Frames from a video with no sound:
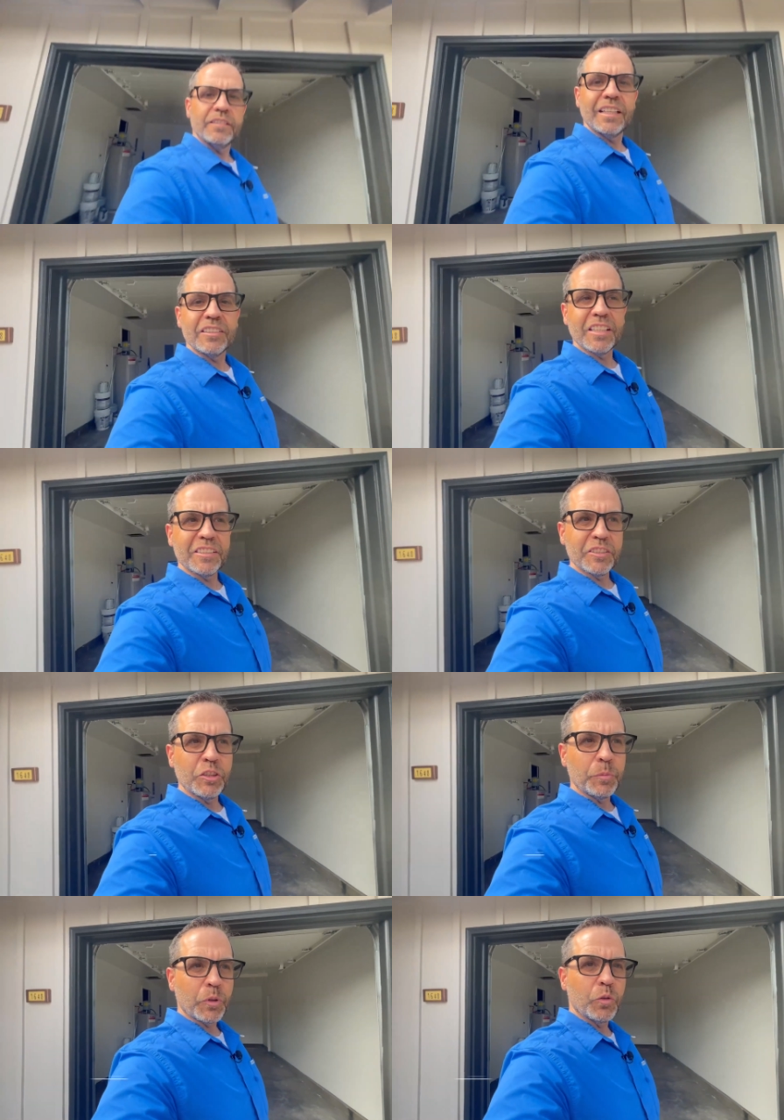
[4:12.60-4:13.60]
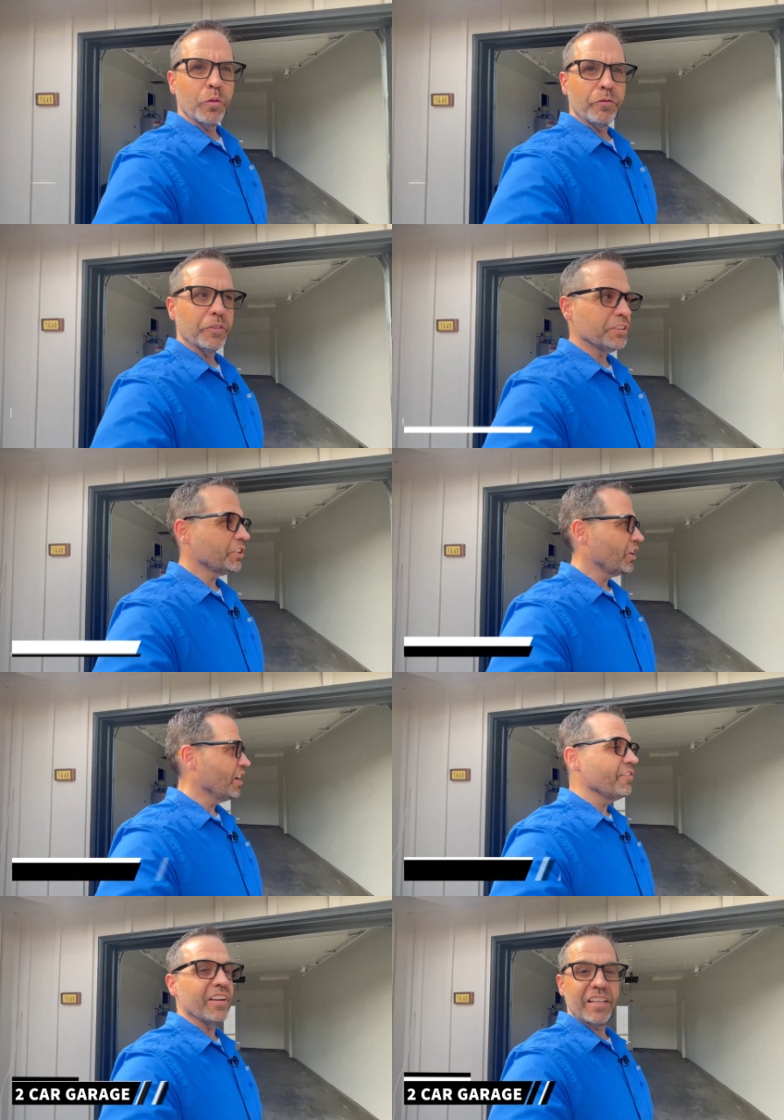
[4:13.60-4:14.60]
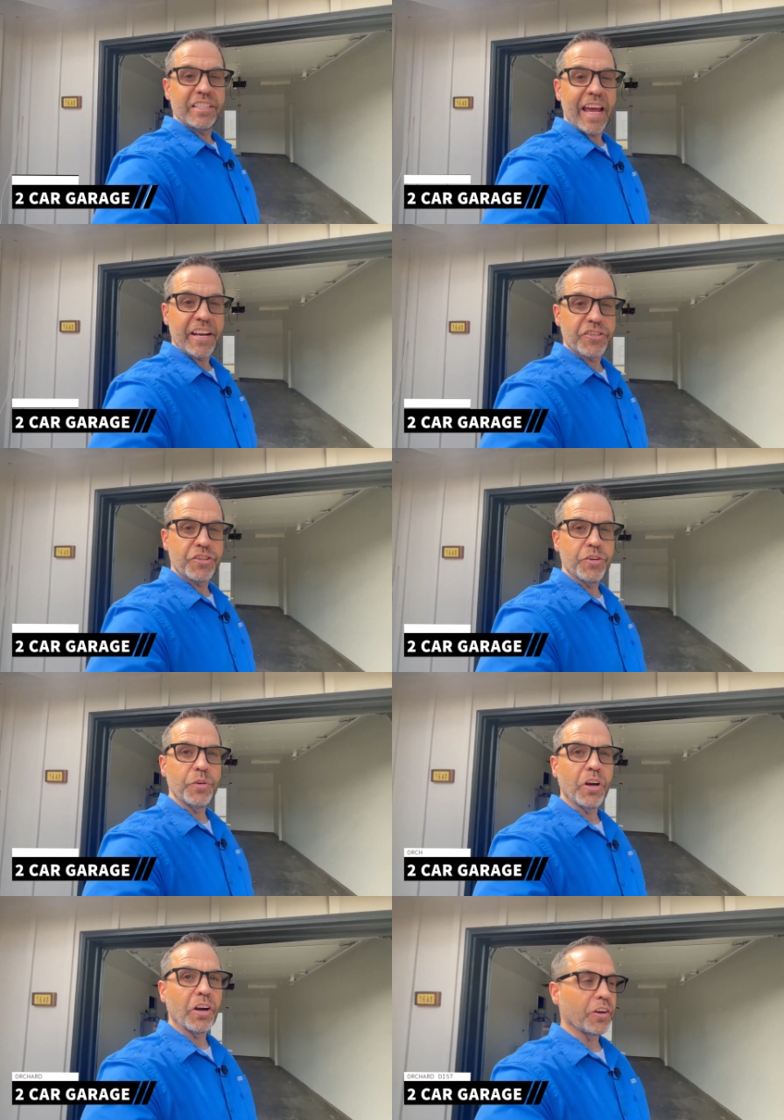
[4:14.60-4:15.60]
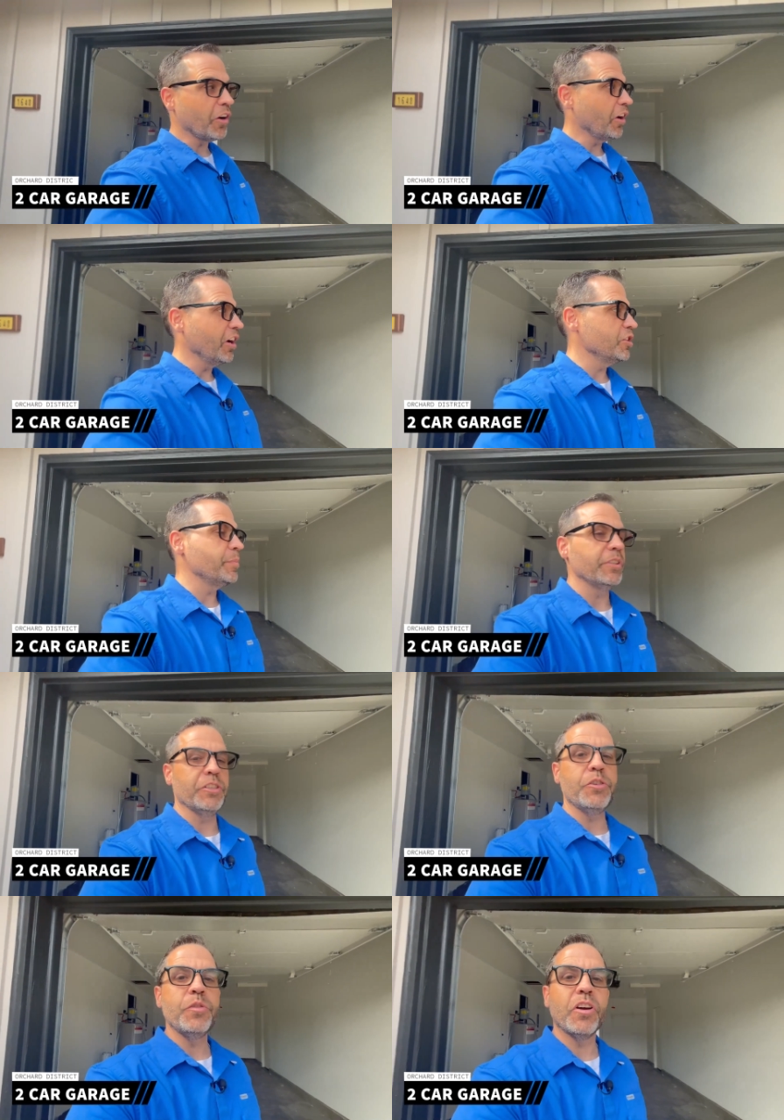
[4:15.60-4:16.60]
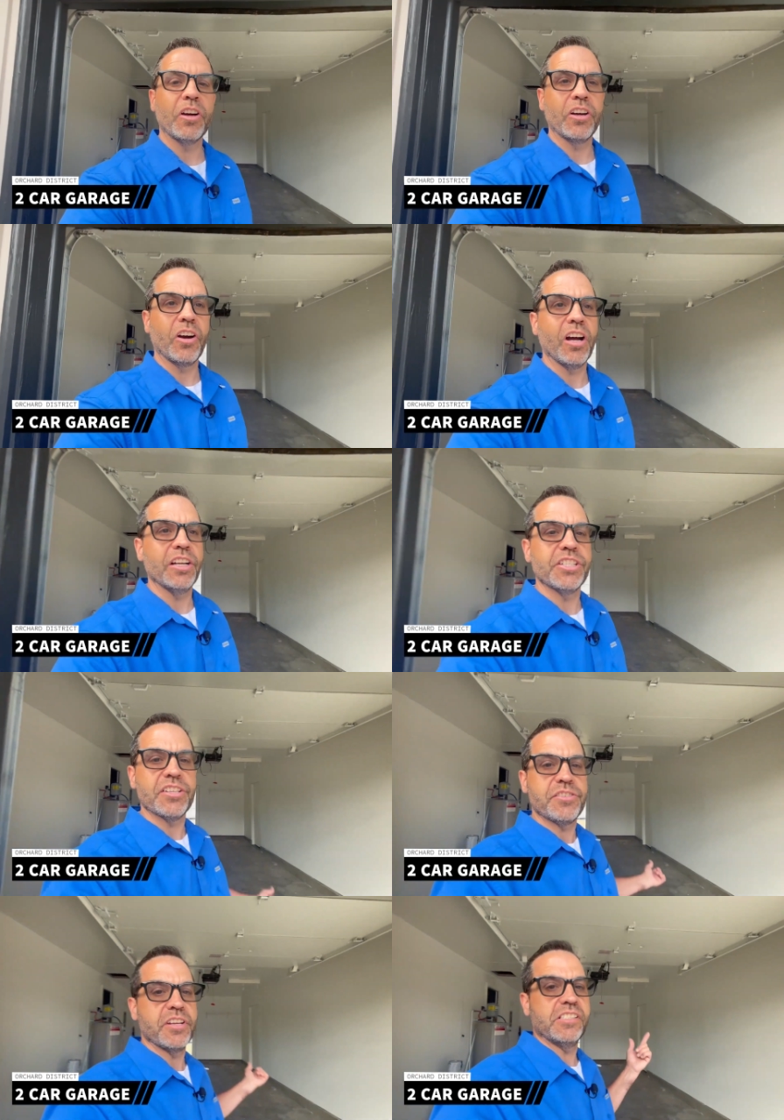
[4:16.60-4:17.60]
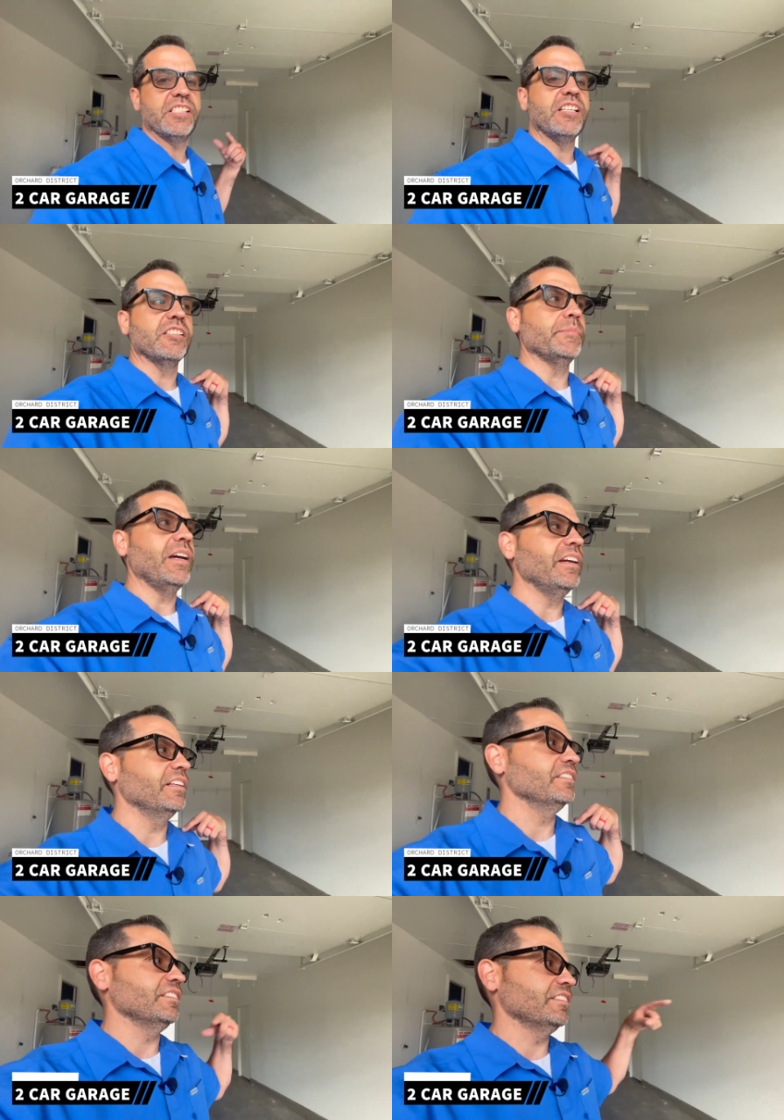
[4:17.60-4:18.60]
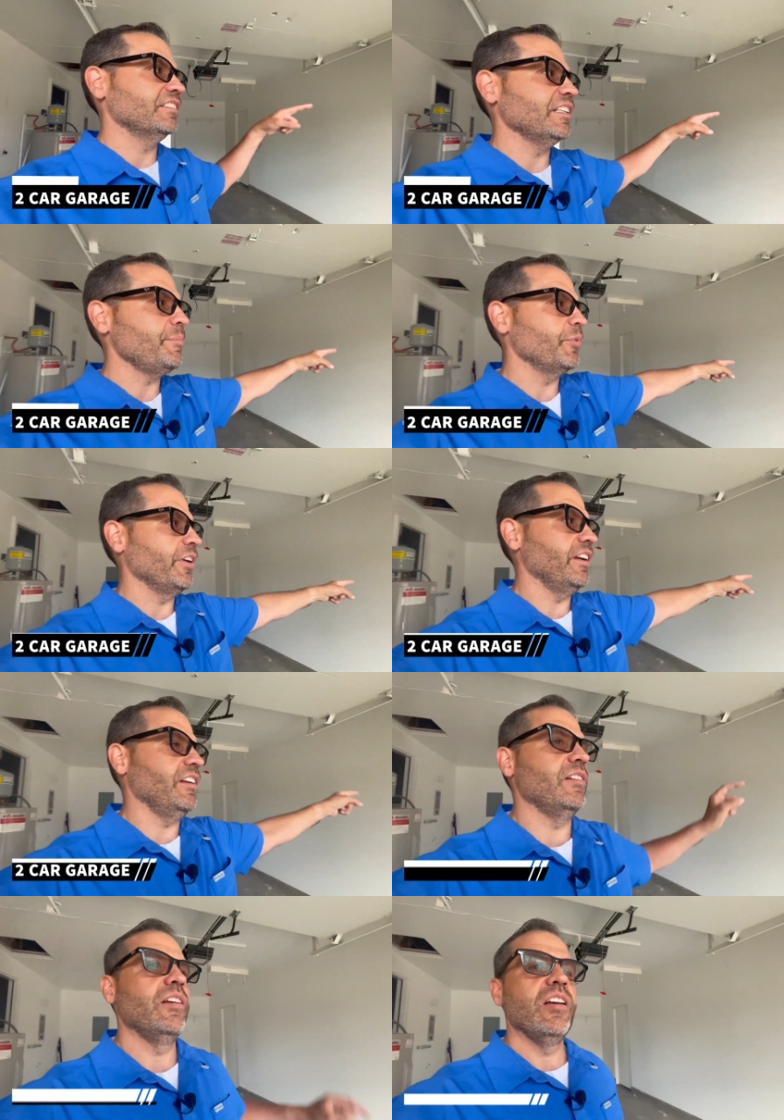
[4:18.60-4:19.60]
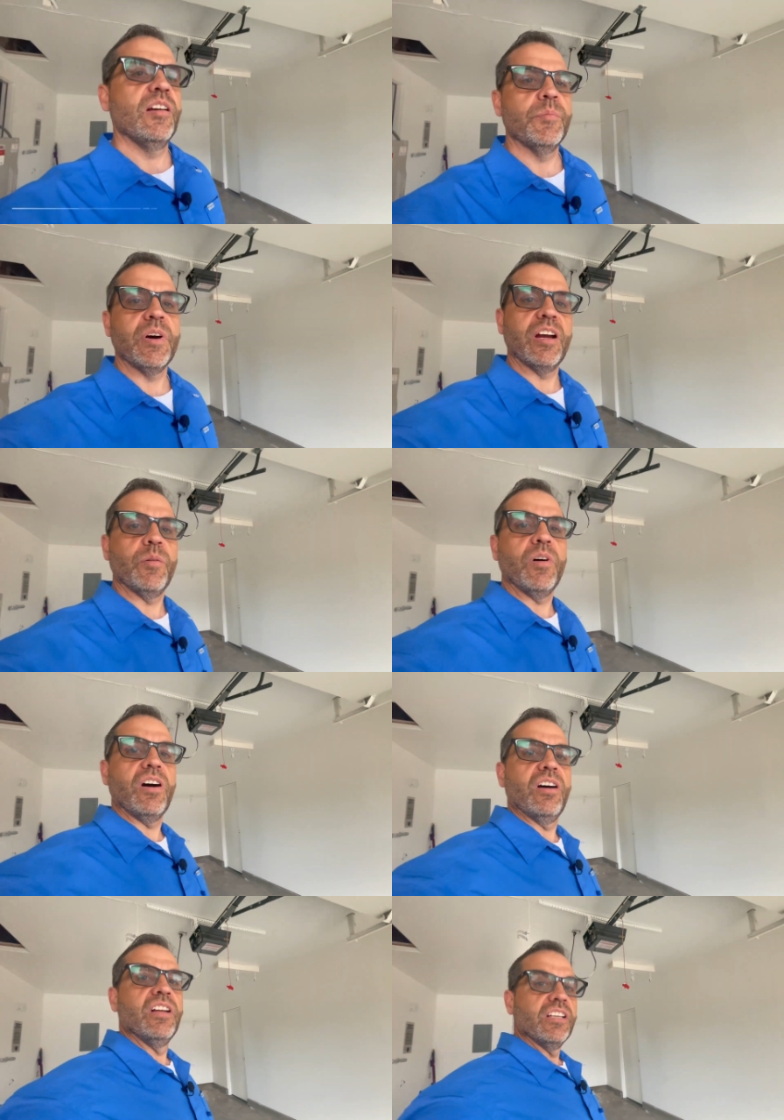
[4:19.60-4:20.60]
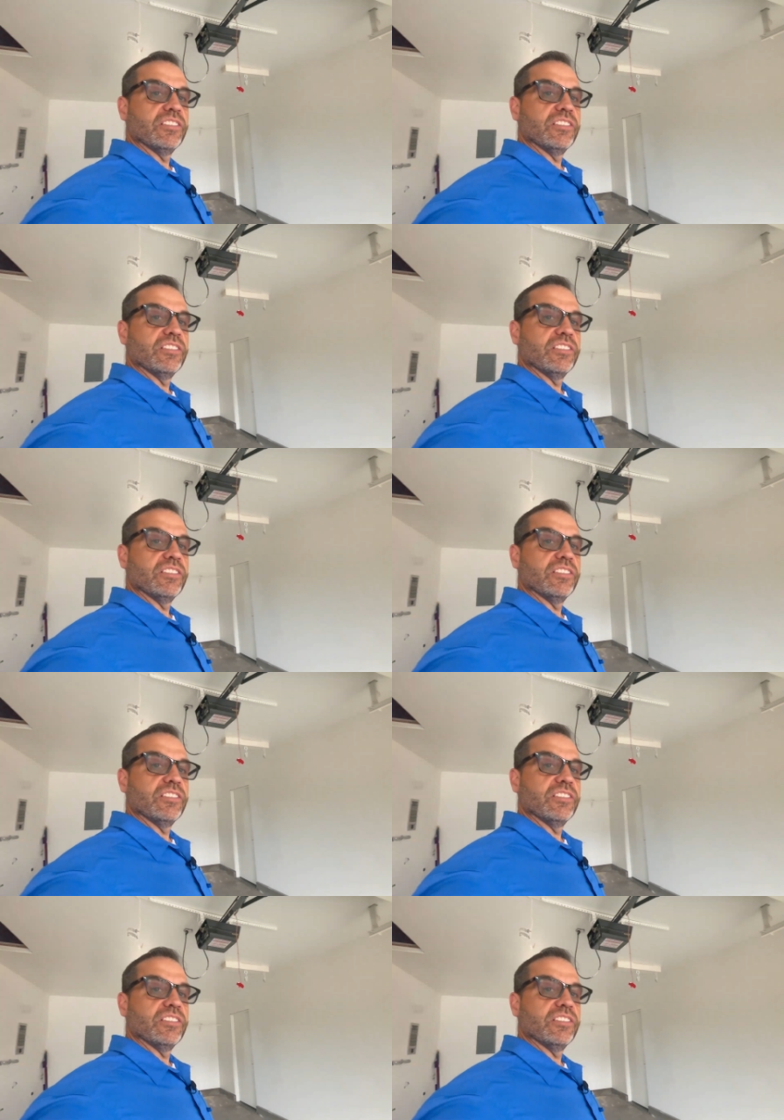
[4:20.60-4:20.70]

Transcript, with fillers: This house has a super cool feature of an attached two-car garage, but the two-car garage, as you can see this behind us, is separated by a wall.